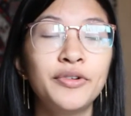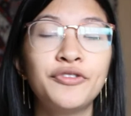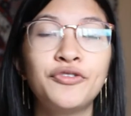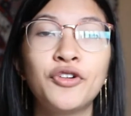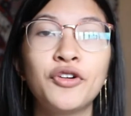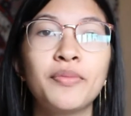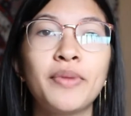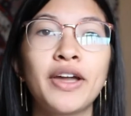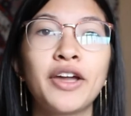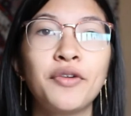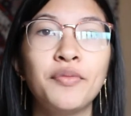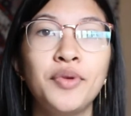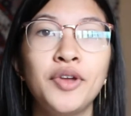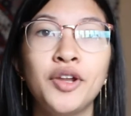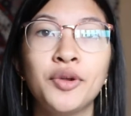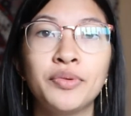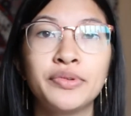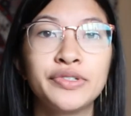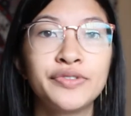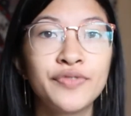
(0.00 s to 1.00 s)
my
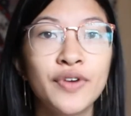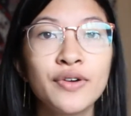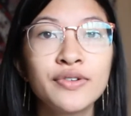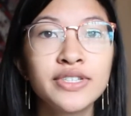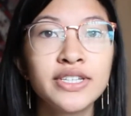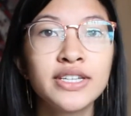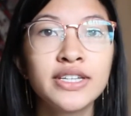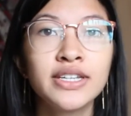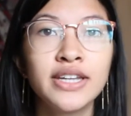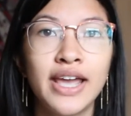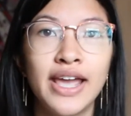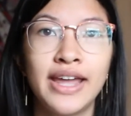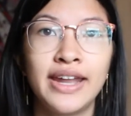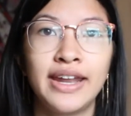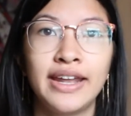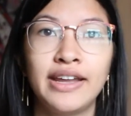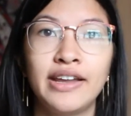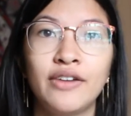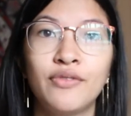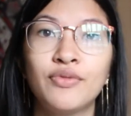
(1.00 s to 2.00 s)
computer was frozen, and
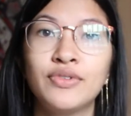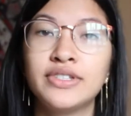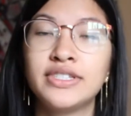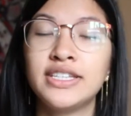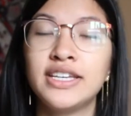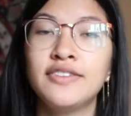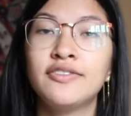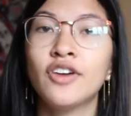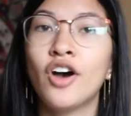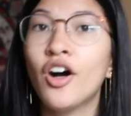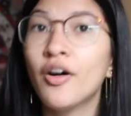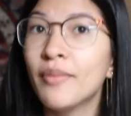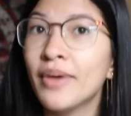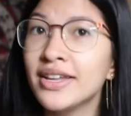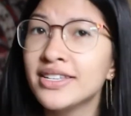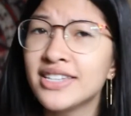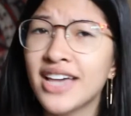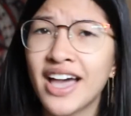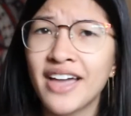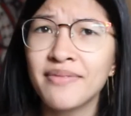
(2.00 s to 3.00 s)
I received all
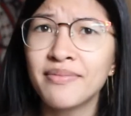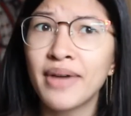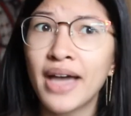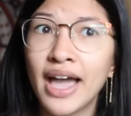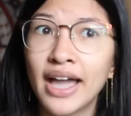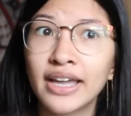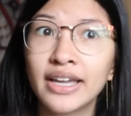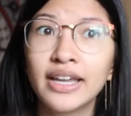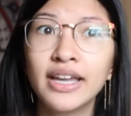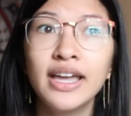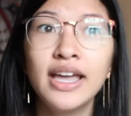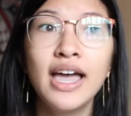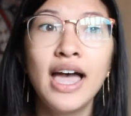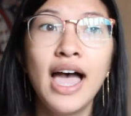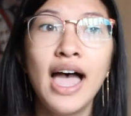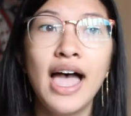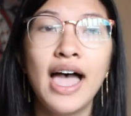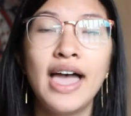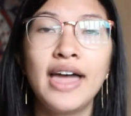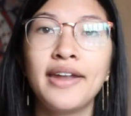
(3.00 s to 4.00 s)
my time back,
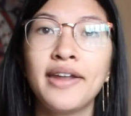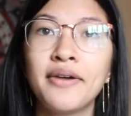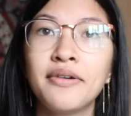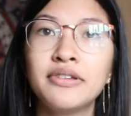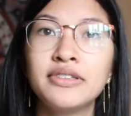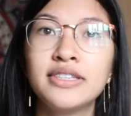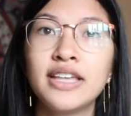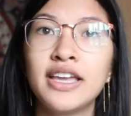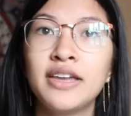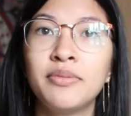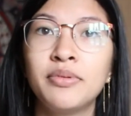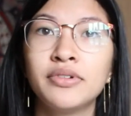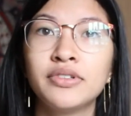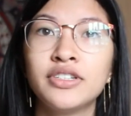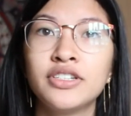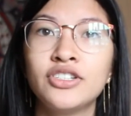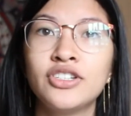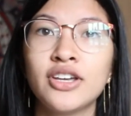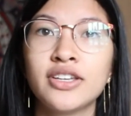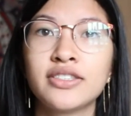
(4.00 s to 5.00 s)
and I was able
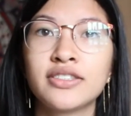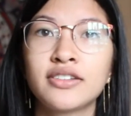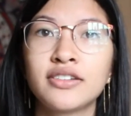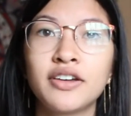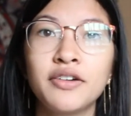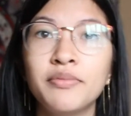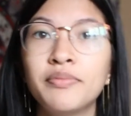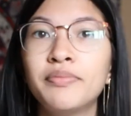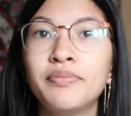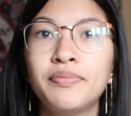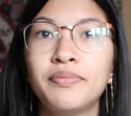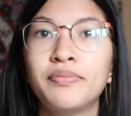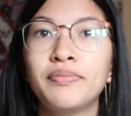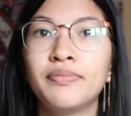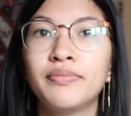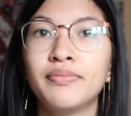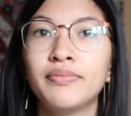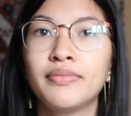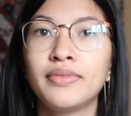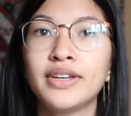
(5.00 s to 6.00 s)
to just
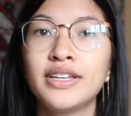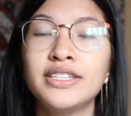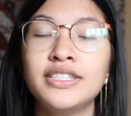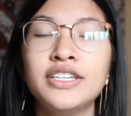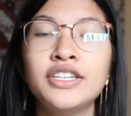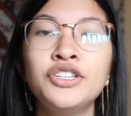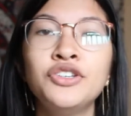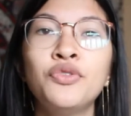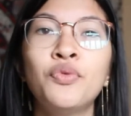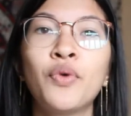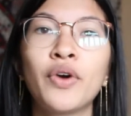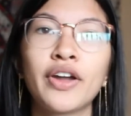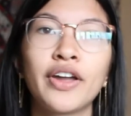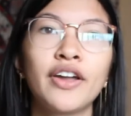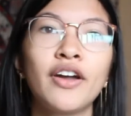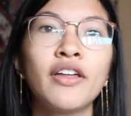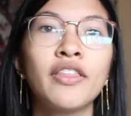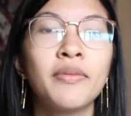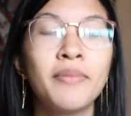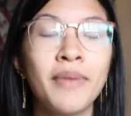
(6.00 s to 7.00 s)
continue
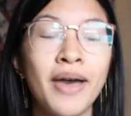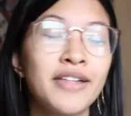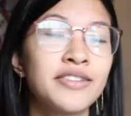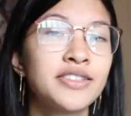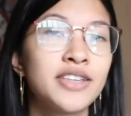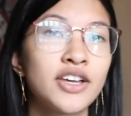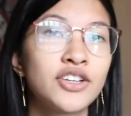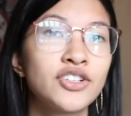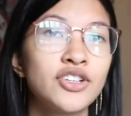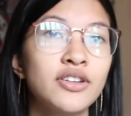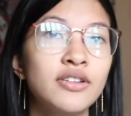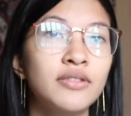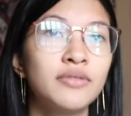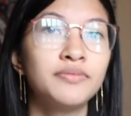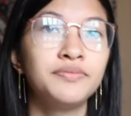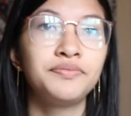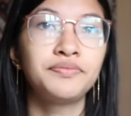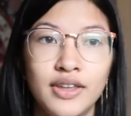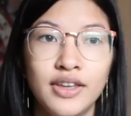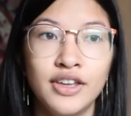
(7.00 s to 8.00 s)
working on the math section.
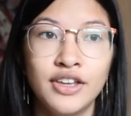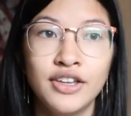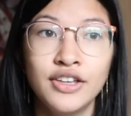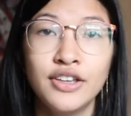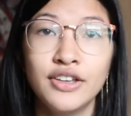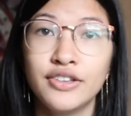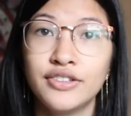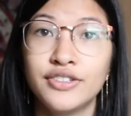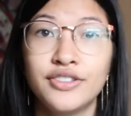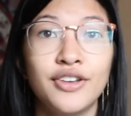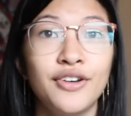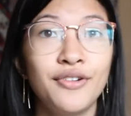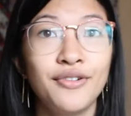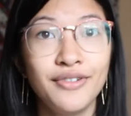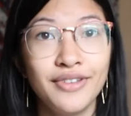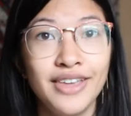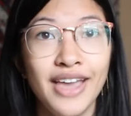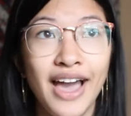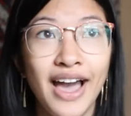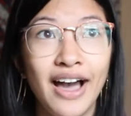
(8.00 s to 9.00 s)
So
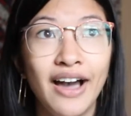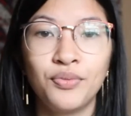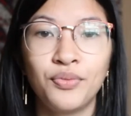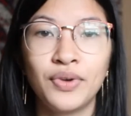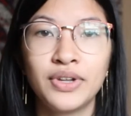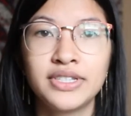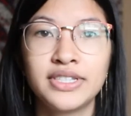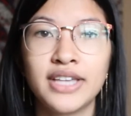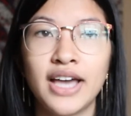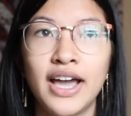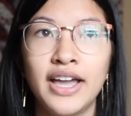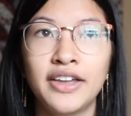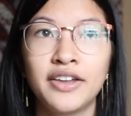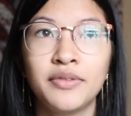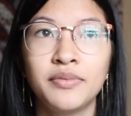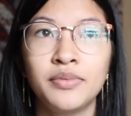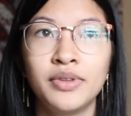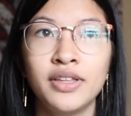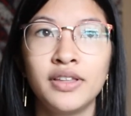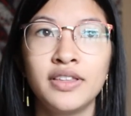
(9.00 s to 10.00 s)
yeah, once I
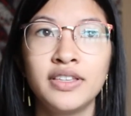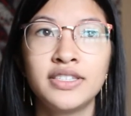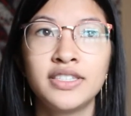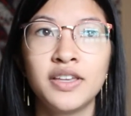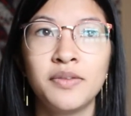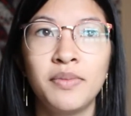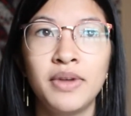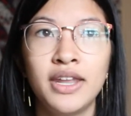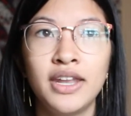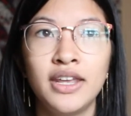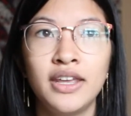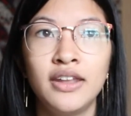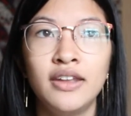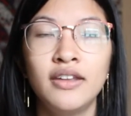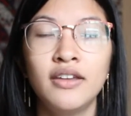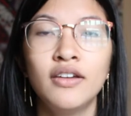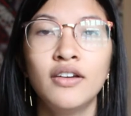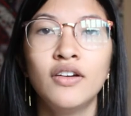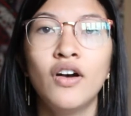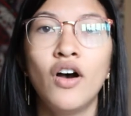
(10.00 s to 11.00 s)
completely submitted
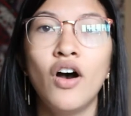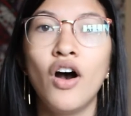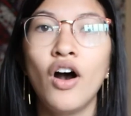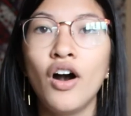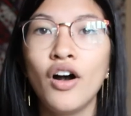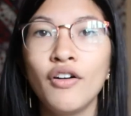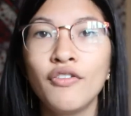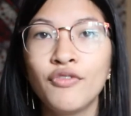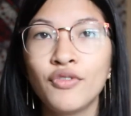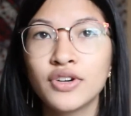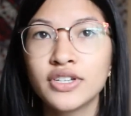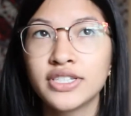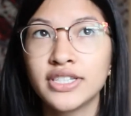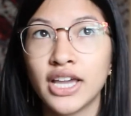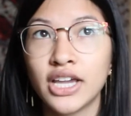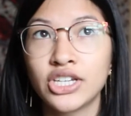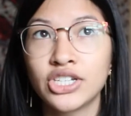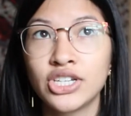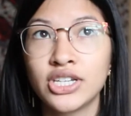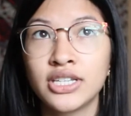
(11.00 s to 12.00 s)
all 4
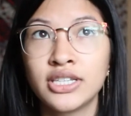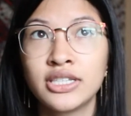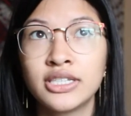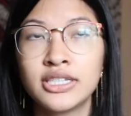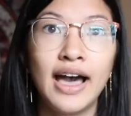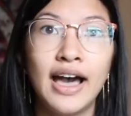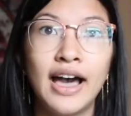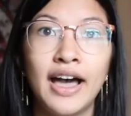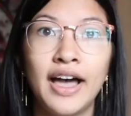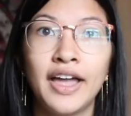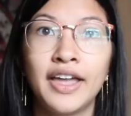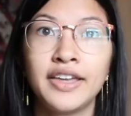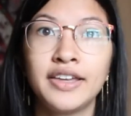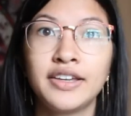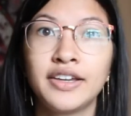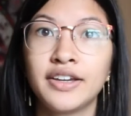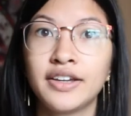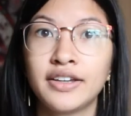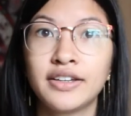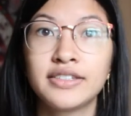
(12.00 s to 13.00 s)
sections, I
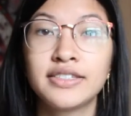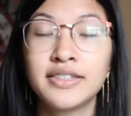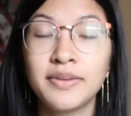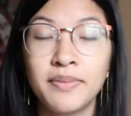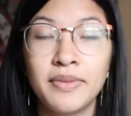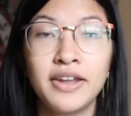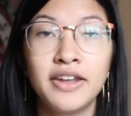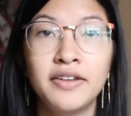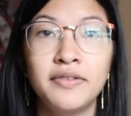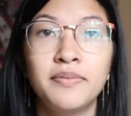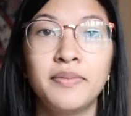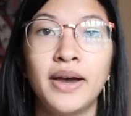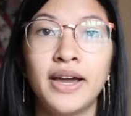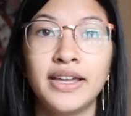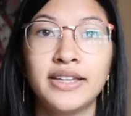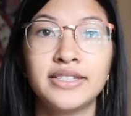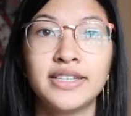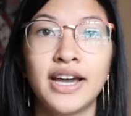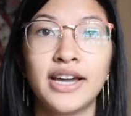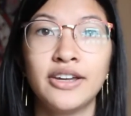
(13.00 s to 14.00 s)
submitted my
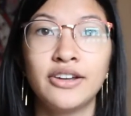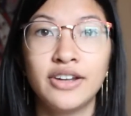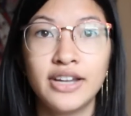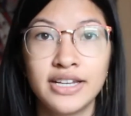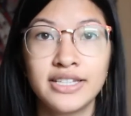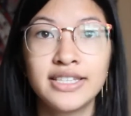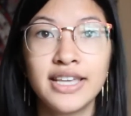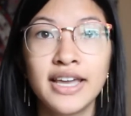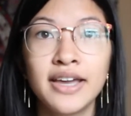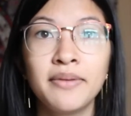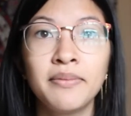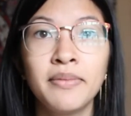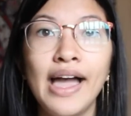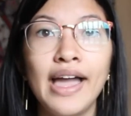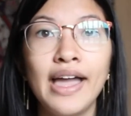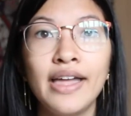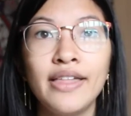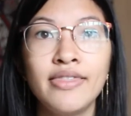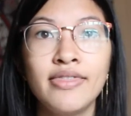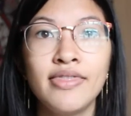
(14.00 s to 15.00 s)
entire exam,
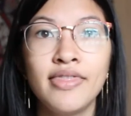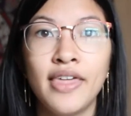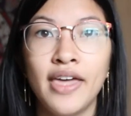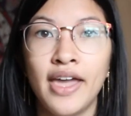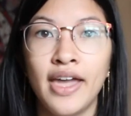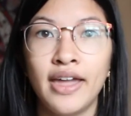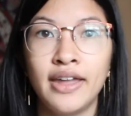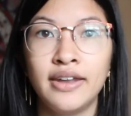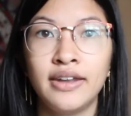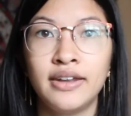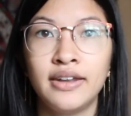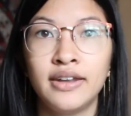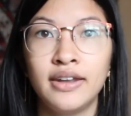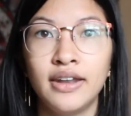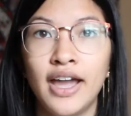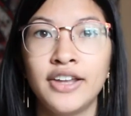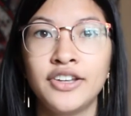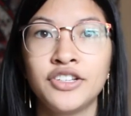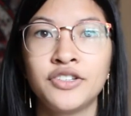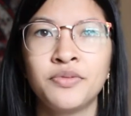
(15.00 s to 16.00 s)
and then
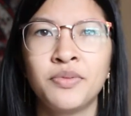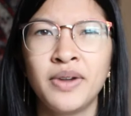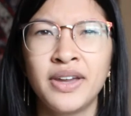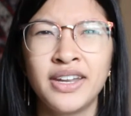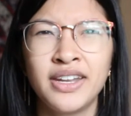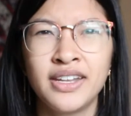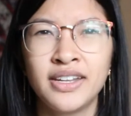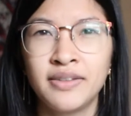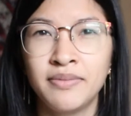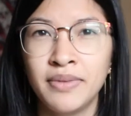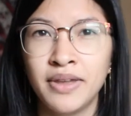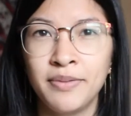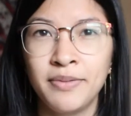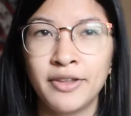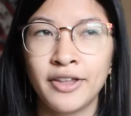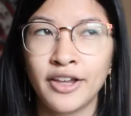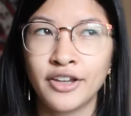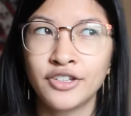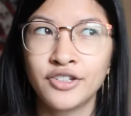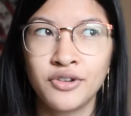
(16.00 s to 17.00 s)
I just waited maybe
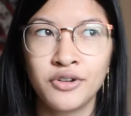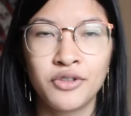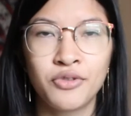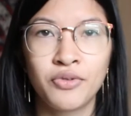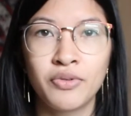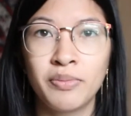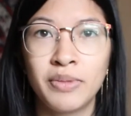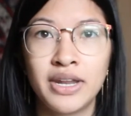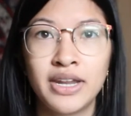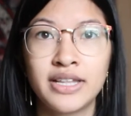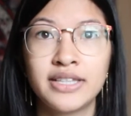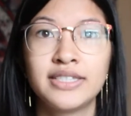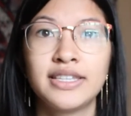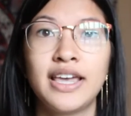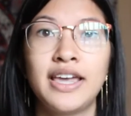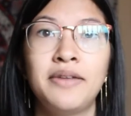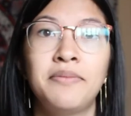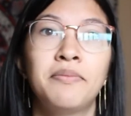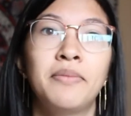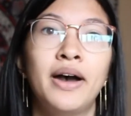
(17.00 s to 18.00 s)
like 2 to 3 minutes
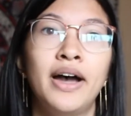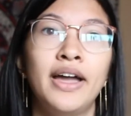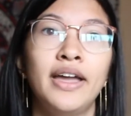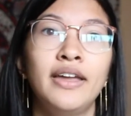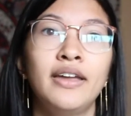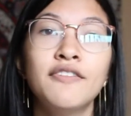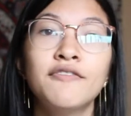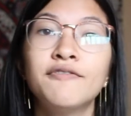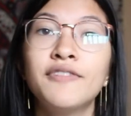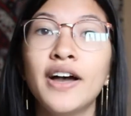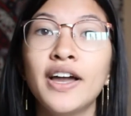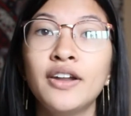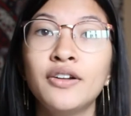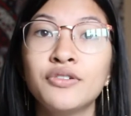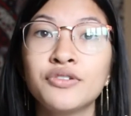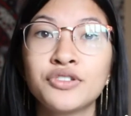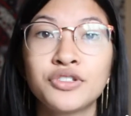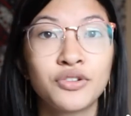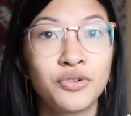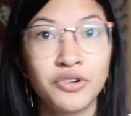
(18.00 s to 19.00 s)
and my
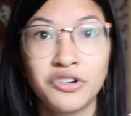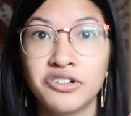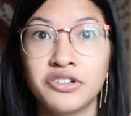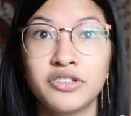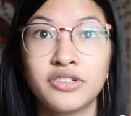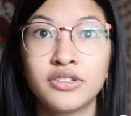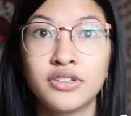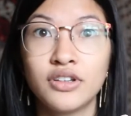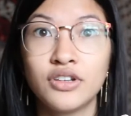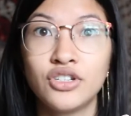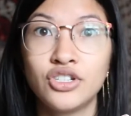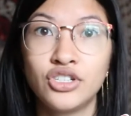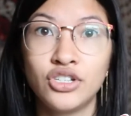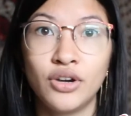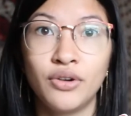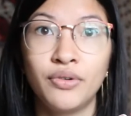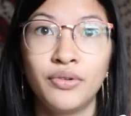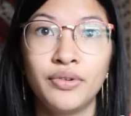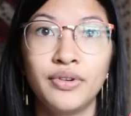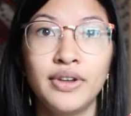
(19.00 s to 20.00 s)
final scores
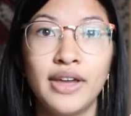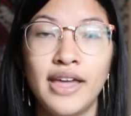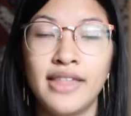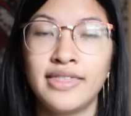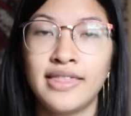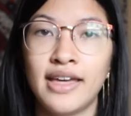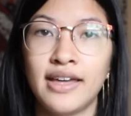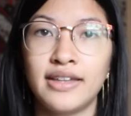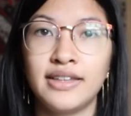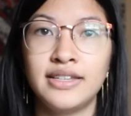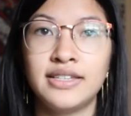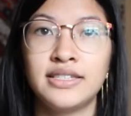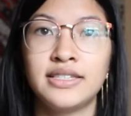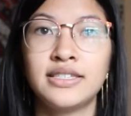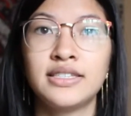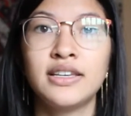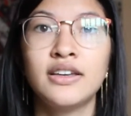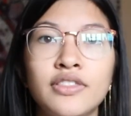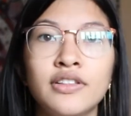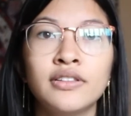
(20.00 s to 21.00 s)
showed, and that
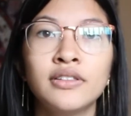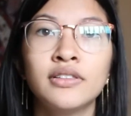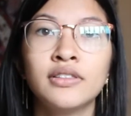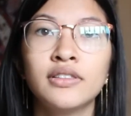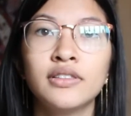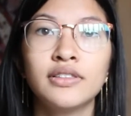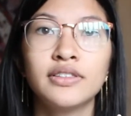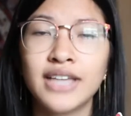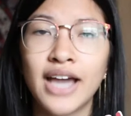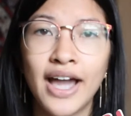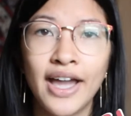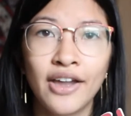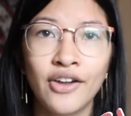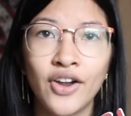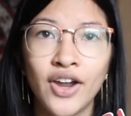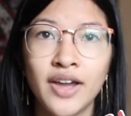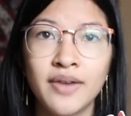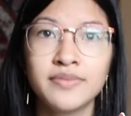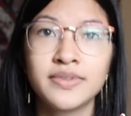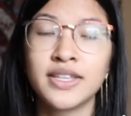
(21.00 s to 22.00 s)
is the
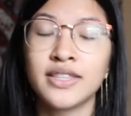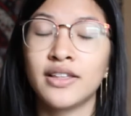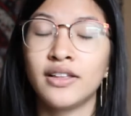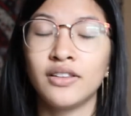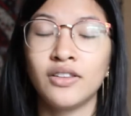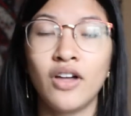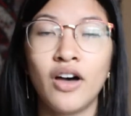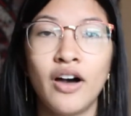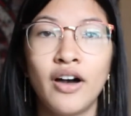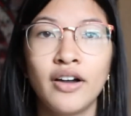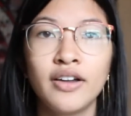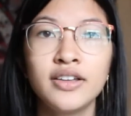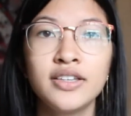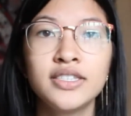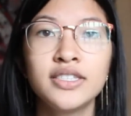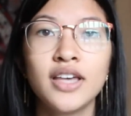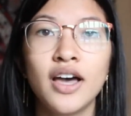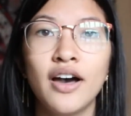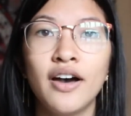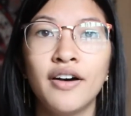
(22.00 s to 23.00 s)
diagrams and the
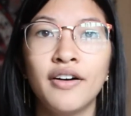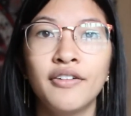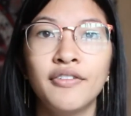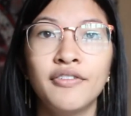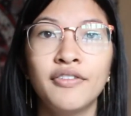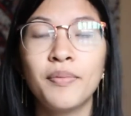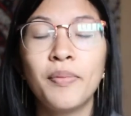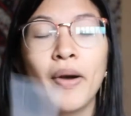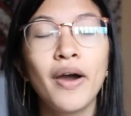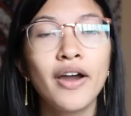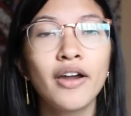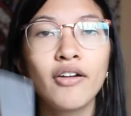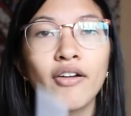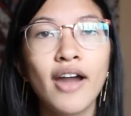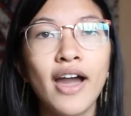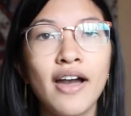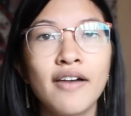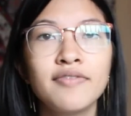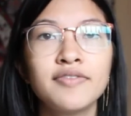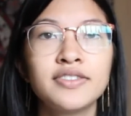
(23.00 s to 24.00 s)
logs of the bar
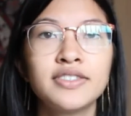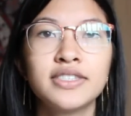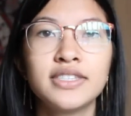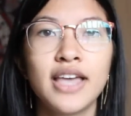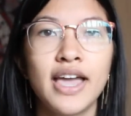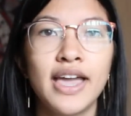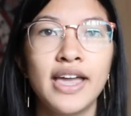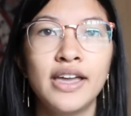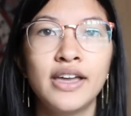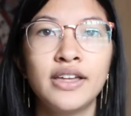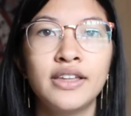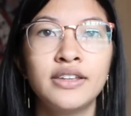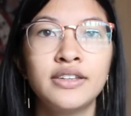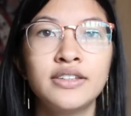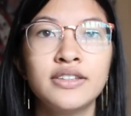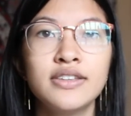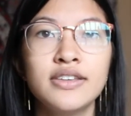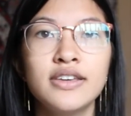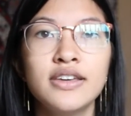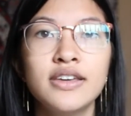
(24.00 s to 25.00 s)
graphs and